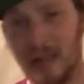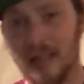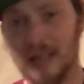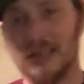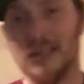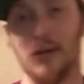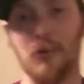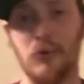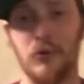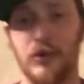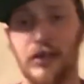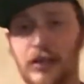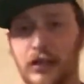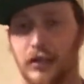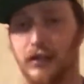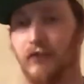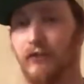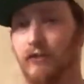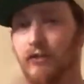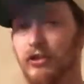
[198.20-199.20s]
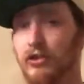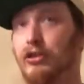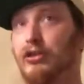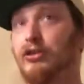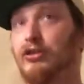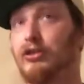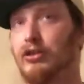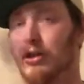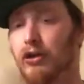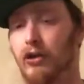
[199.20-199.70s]
let's say we get a convention
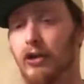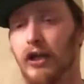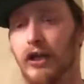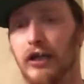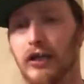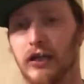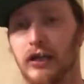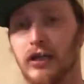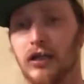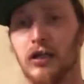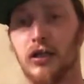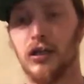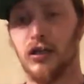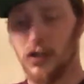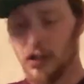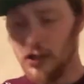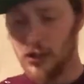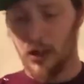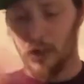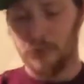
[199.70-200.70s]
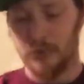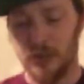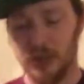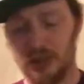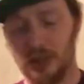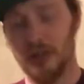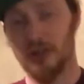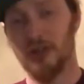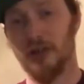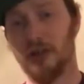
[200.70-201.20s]
or a
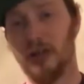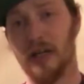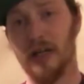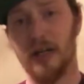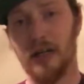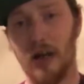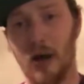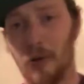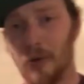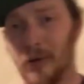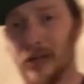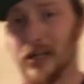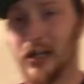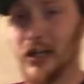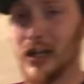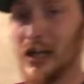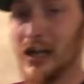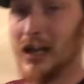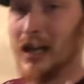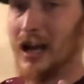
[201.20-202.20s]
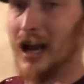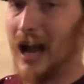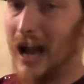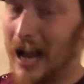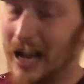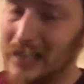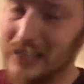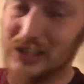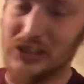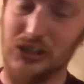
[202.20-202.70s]
competition circuit going,
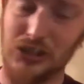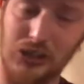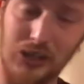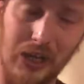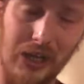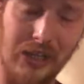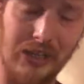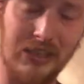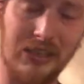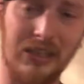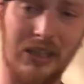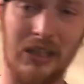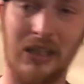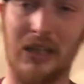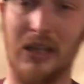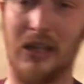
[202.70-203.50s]
I suggest